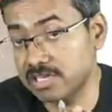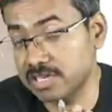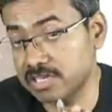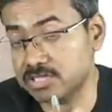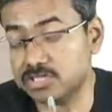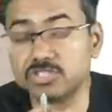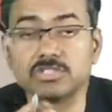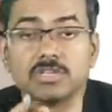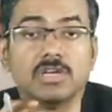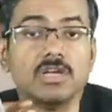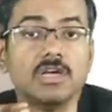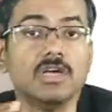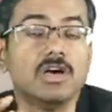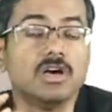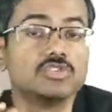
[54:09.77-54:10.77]
stage.
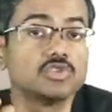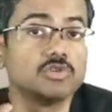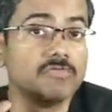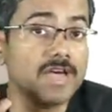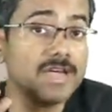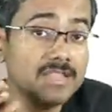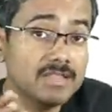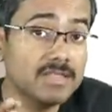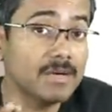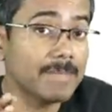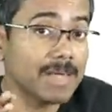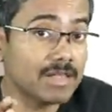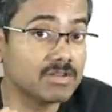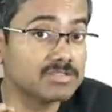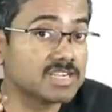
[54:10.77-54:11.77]
So when the
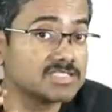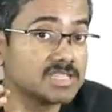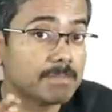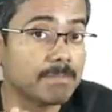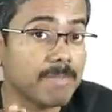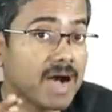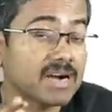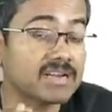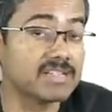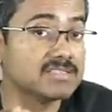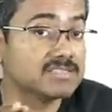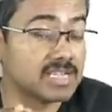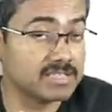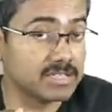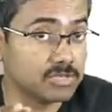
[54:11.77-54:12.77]
melanocytes are parked
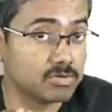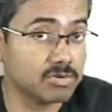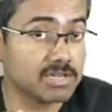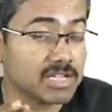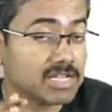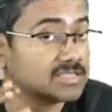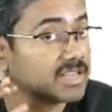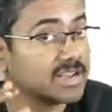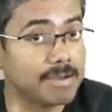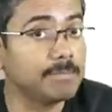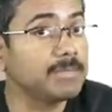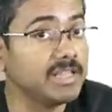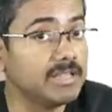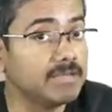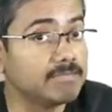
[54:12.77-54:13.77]
inside the neural crest, they're
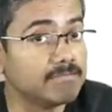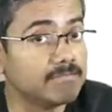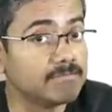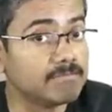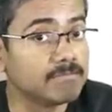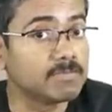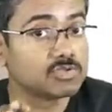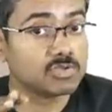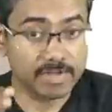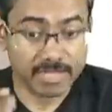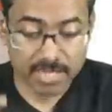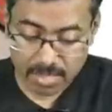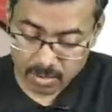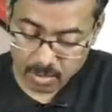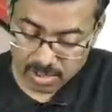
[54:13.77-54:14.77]
empty. So
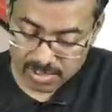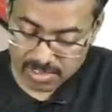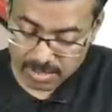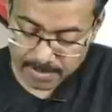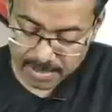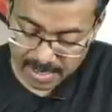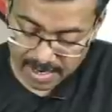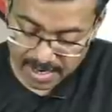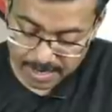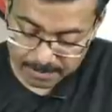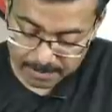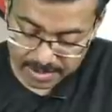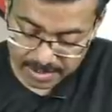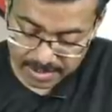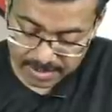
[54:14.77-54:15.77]
we can call them an
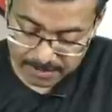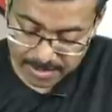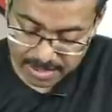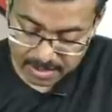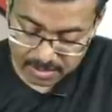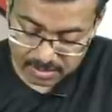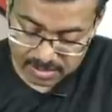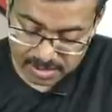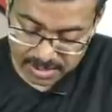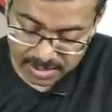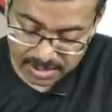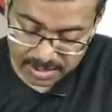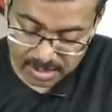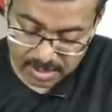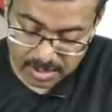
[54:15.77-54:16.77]
empty
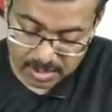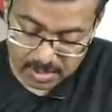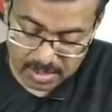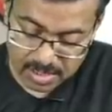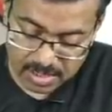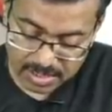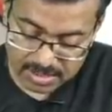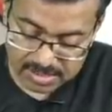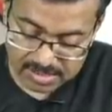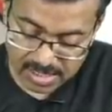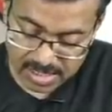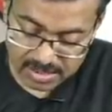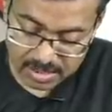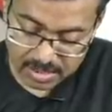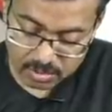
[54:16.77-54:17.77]
melanocyte
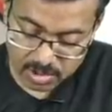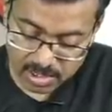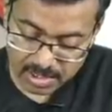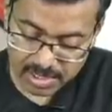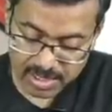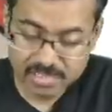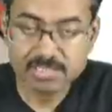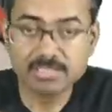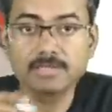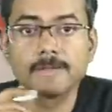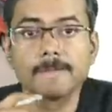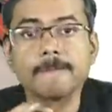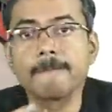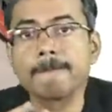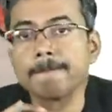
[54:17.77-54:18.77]
inside the neural crest,
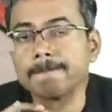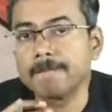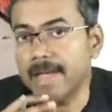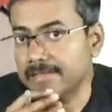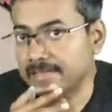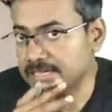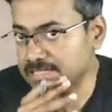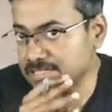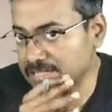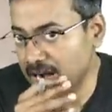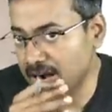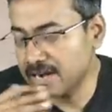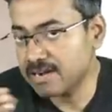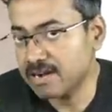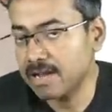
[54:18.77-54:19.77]
and they
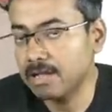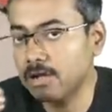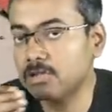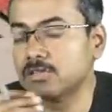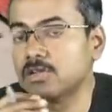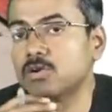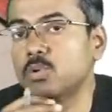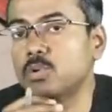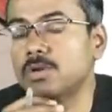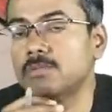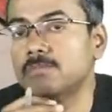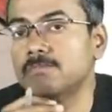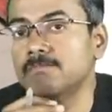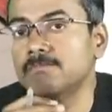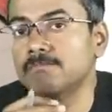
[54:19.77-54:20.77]
start running on the
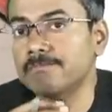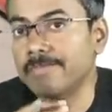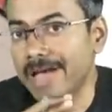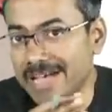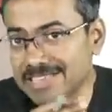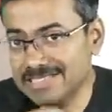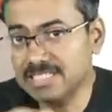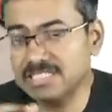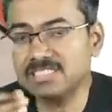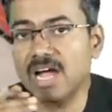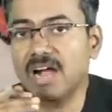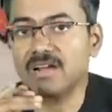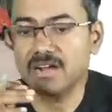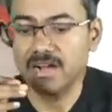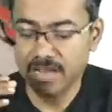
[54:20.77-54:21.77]
road. As they
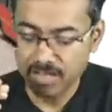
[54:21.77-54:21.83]
start